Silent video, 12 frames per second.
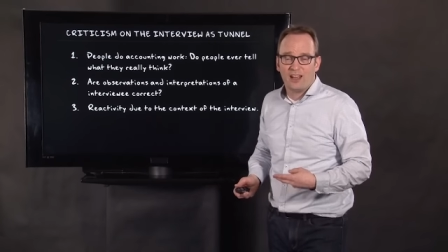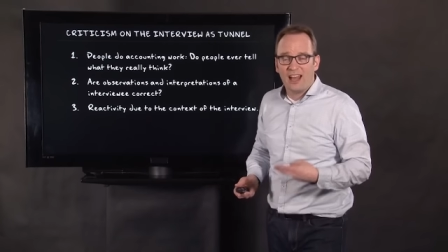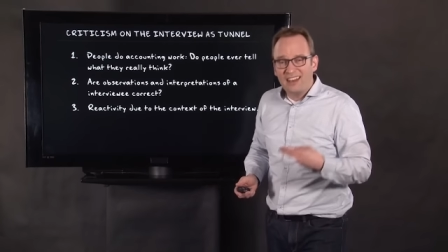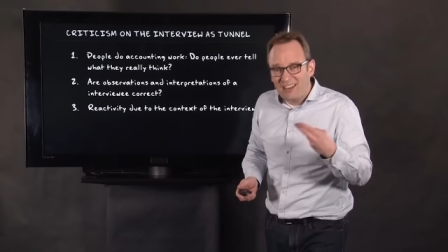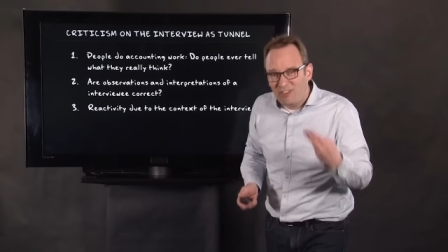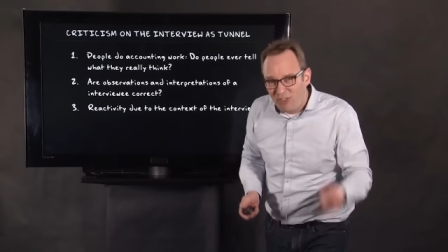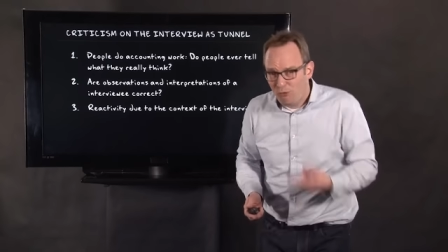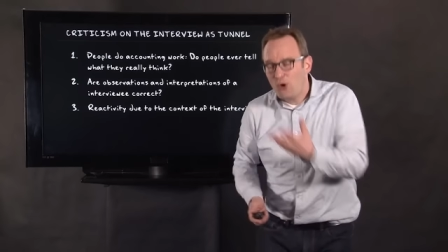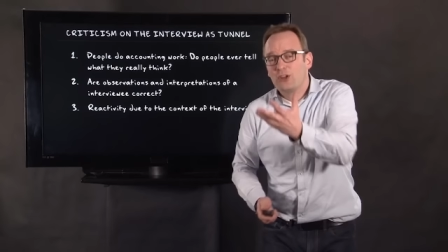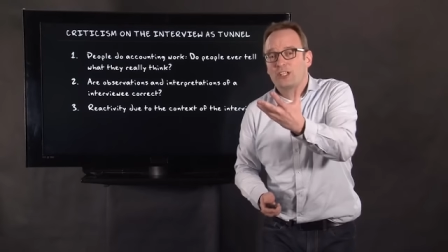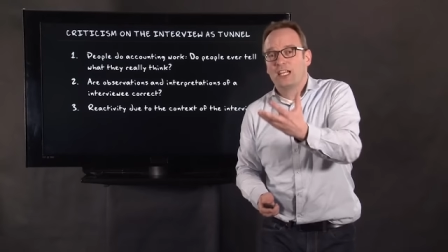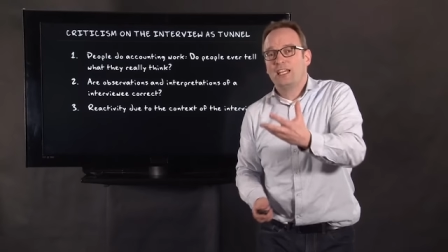And then,
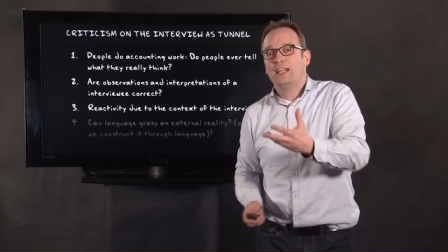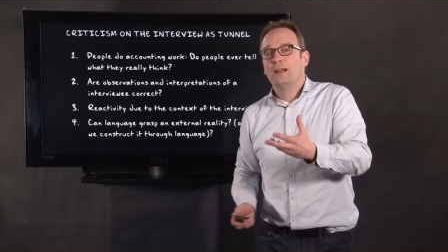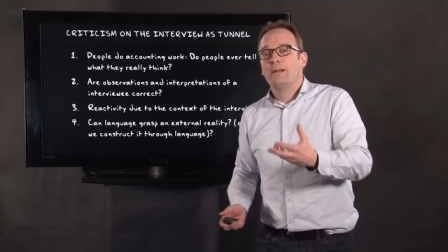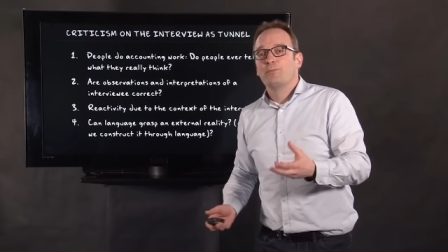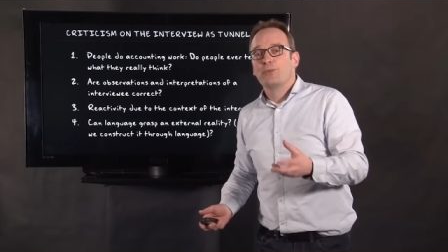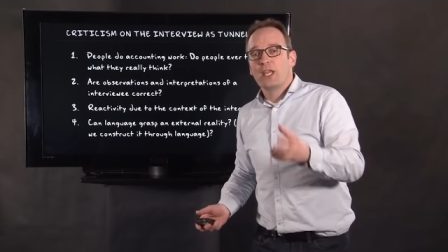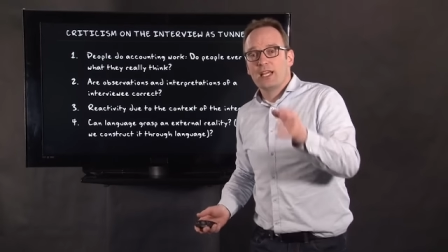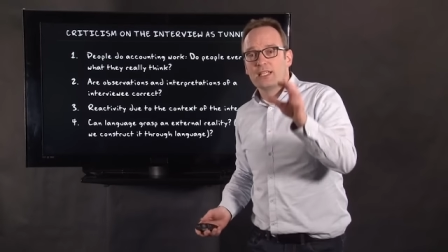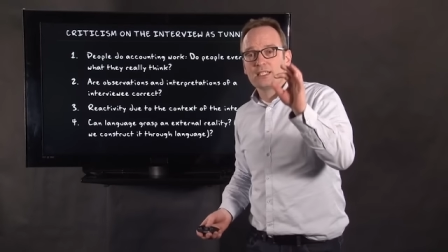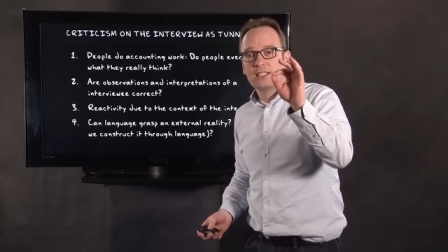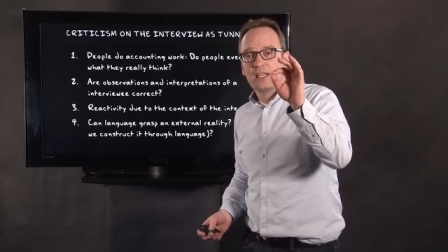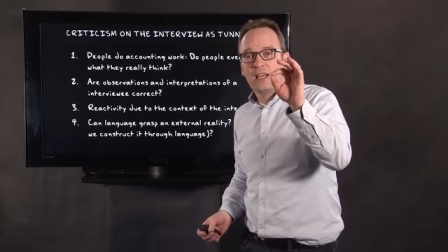fourthly,
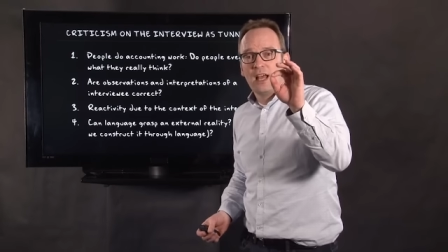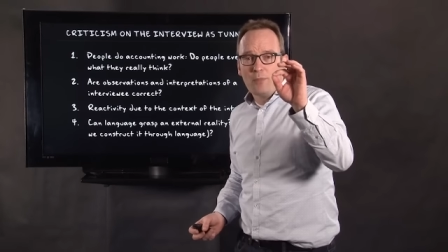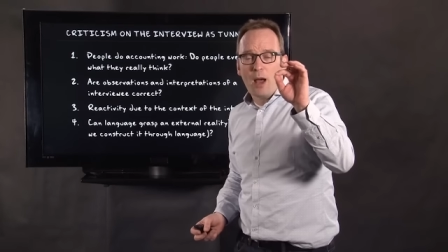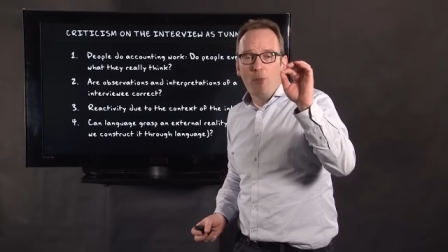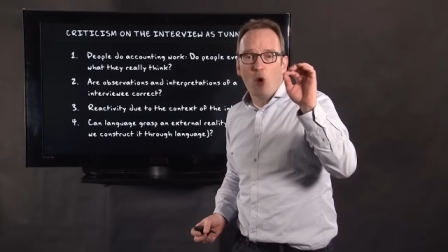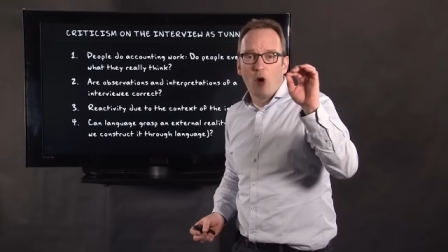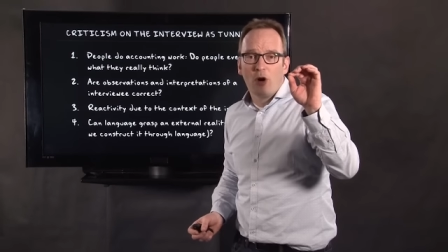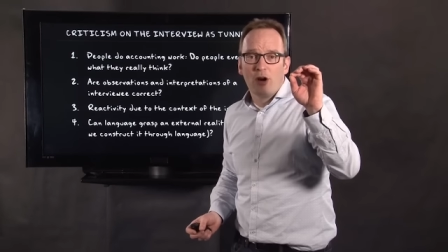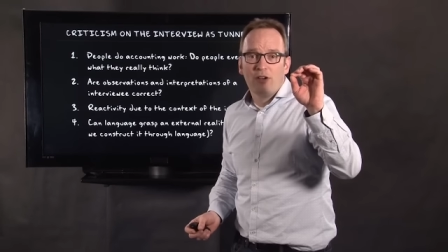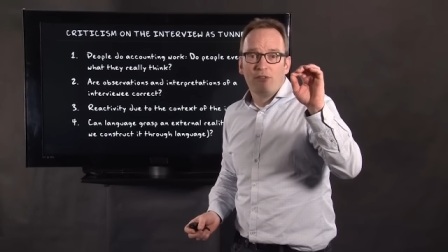there's a more